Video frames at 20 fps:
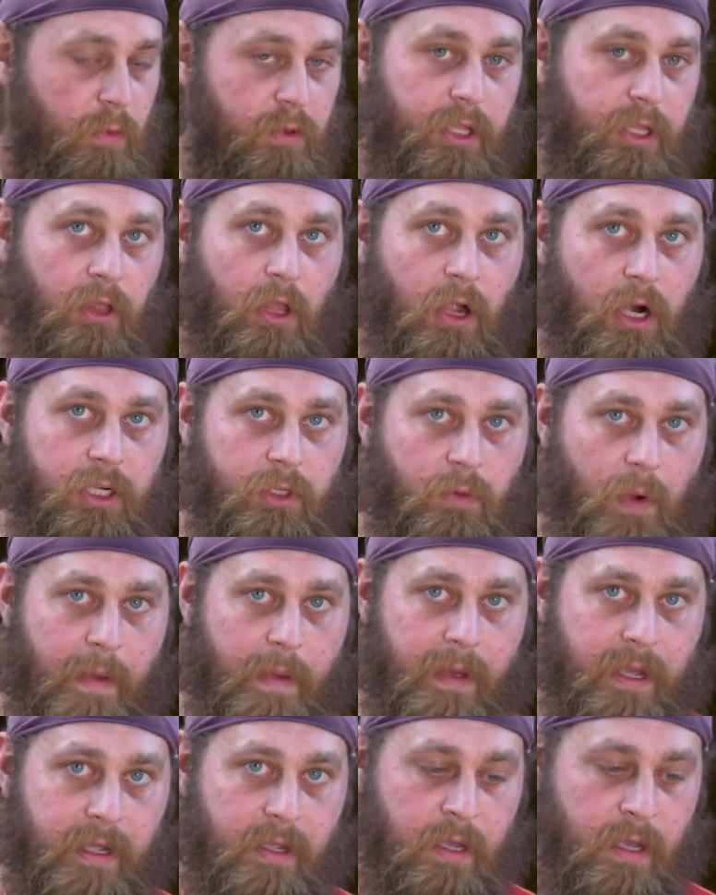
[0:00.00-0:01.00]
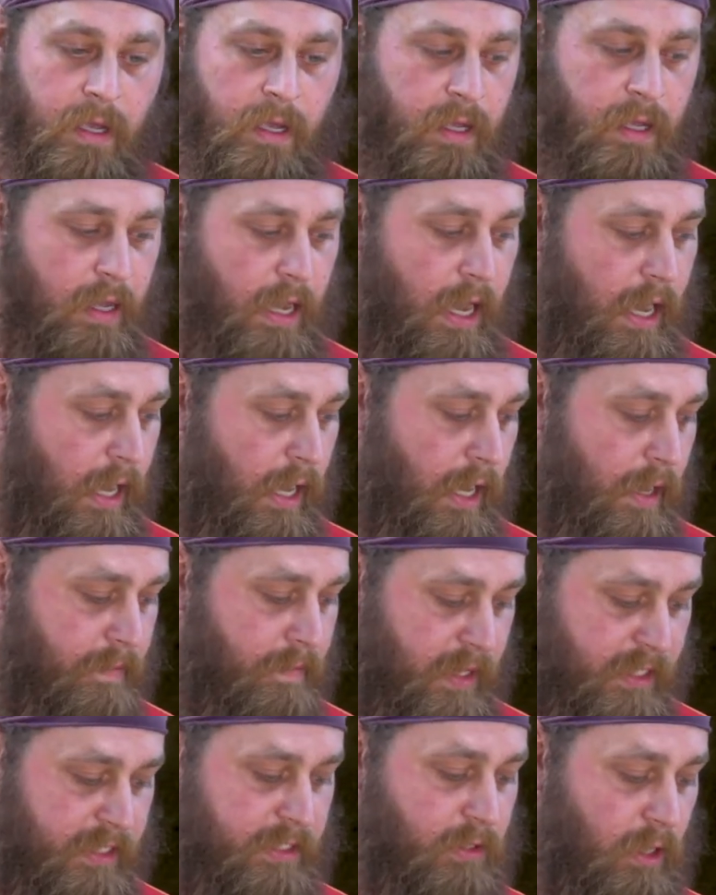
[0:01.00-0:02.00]
with the large webbing.
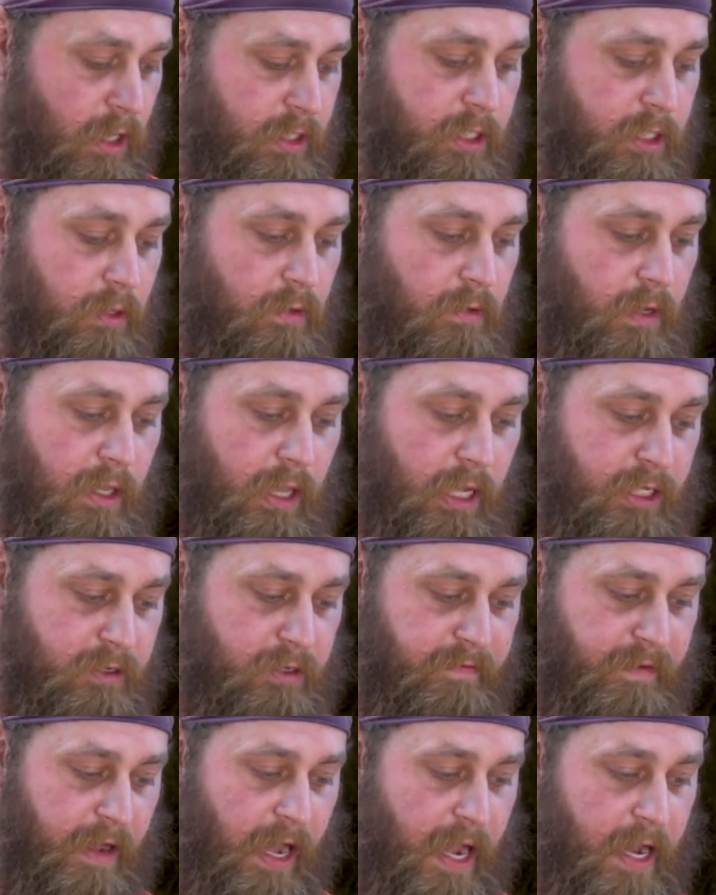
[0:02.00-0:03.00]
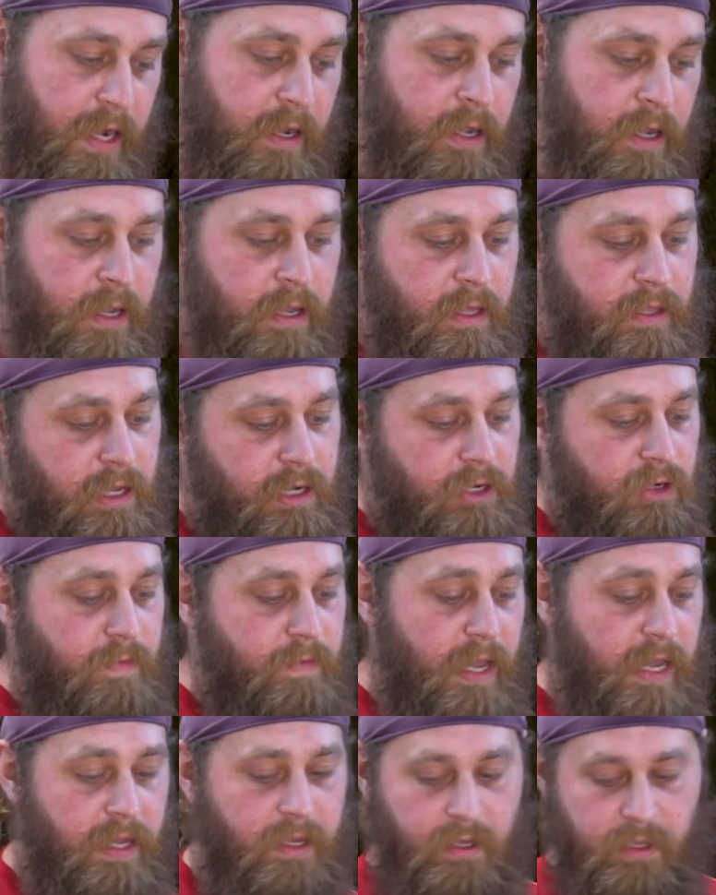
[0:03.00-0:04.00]
This is also electrified. They do
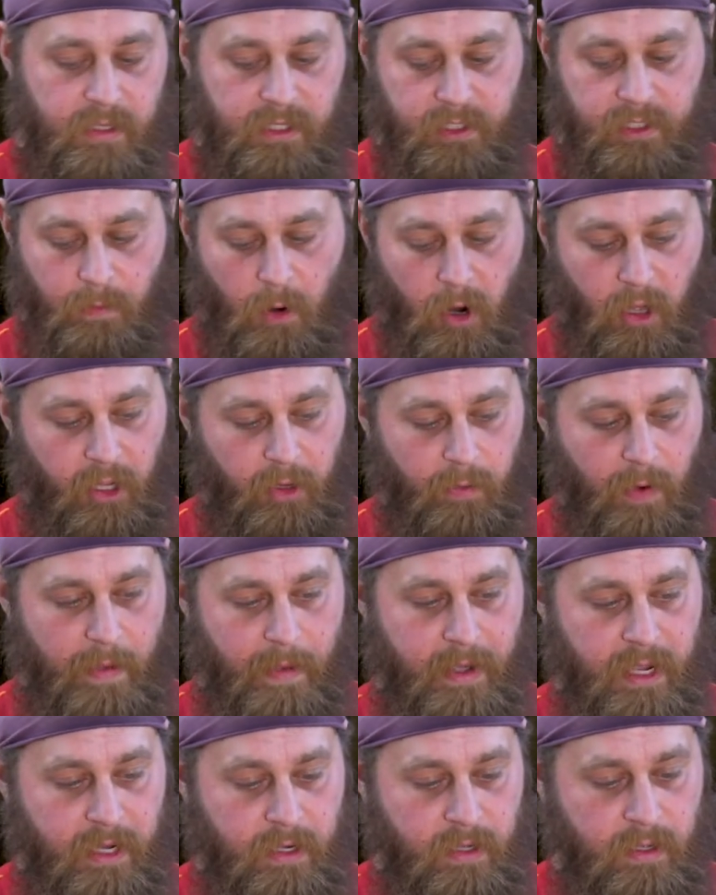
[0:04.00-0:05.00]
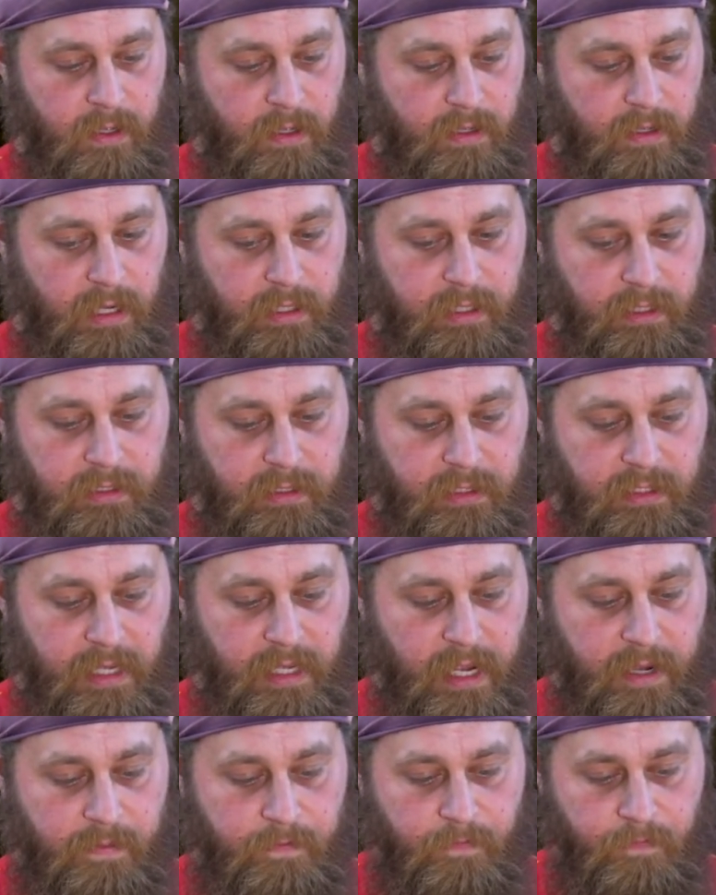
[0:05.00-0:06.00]
make smaller webbing that does the
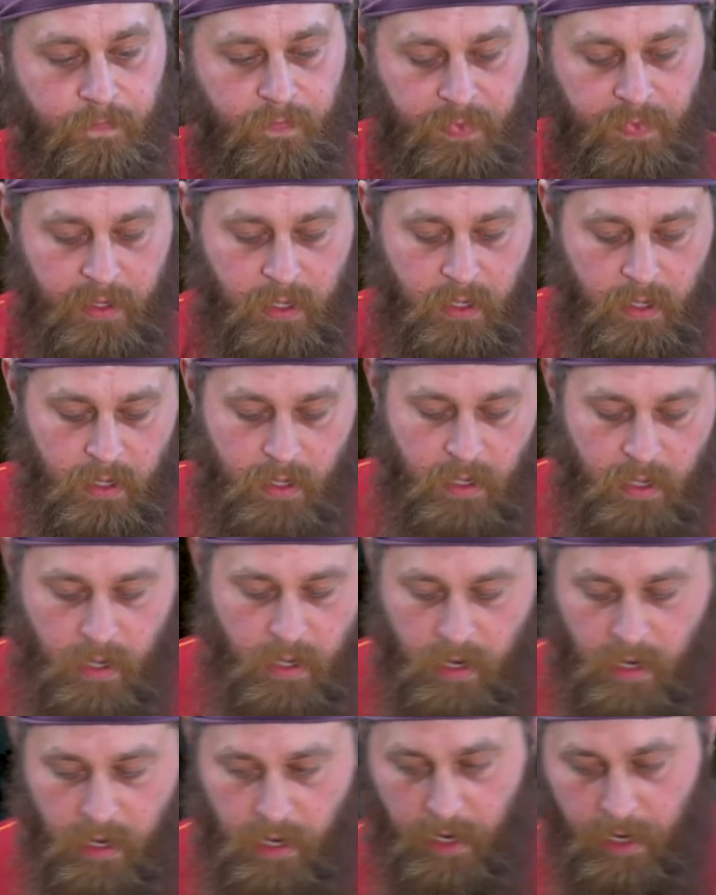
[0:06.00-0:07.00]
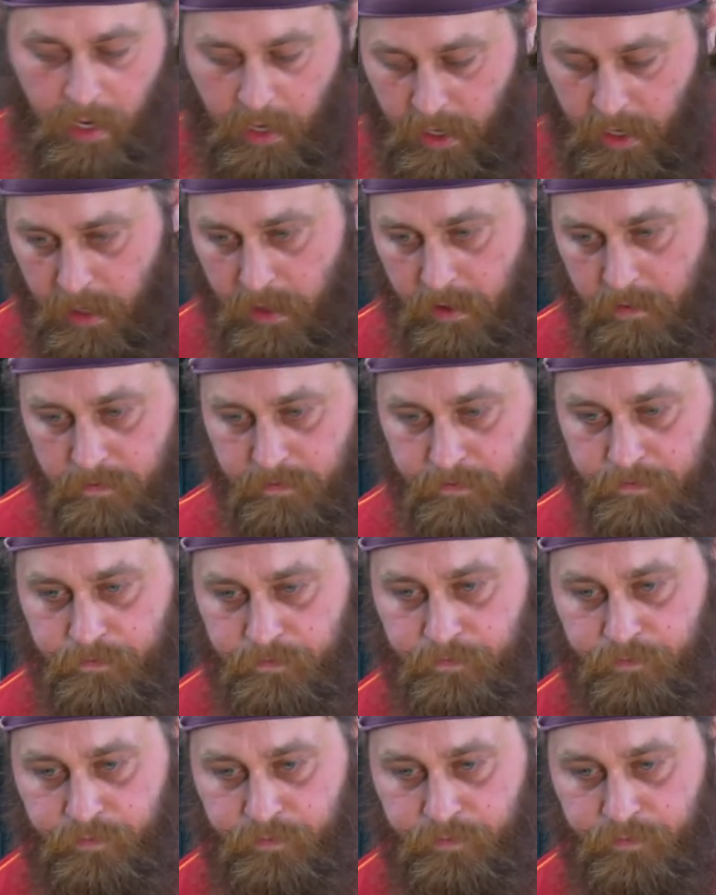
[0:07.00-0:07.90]
same. Some